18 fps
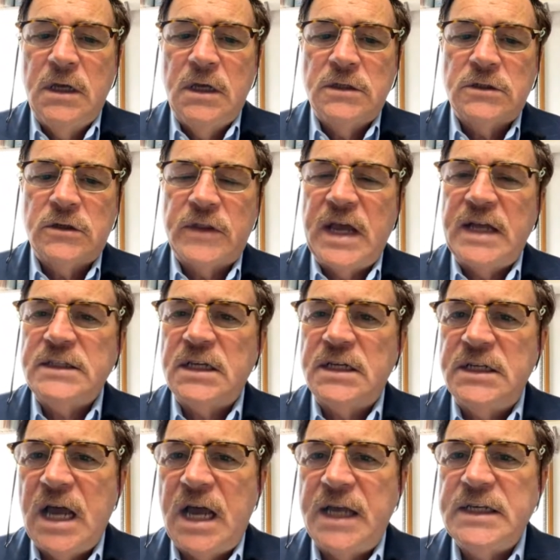So that's a
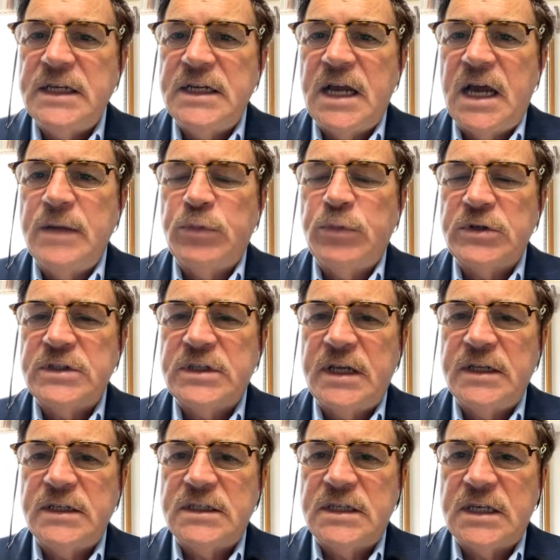
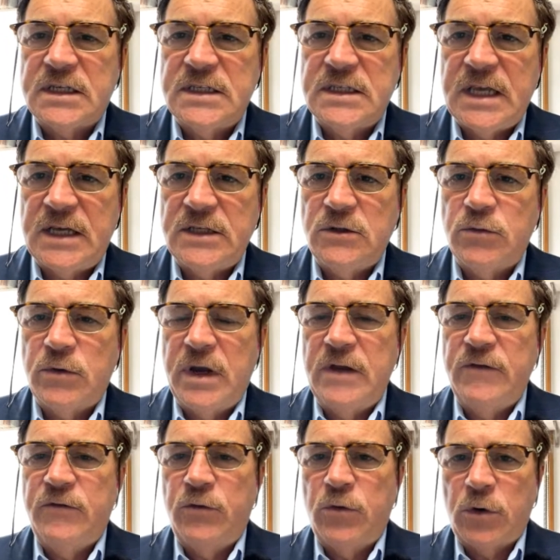99% success
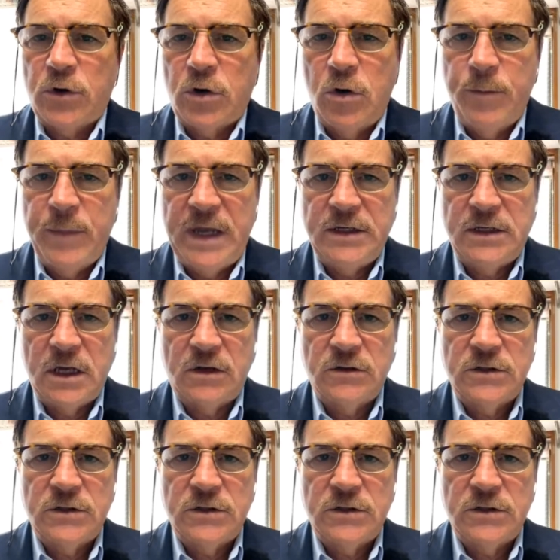rate for Komeito.